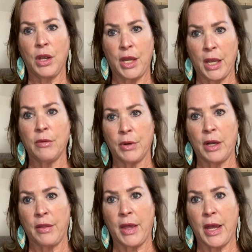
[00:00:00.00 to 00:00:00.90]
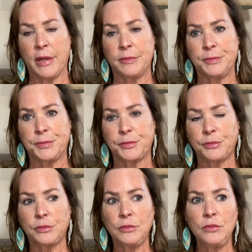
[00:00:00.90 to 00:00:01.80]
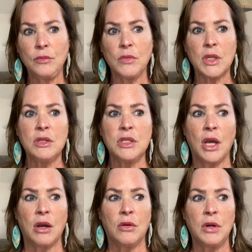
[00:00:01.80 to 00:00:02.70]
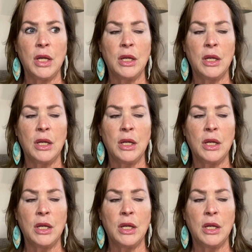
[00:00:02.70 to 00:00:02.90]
Get rid of that. So,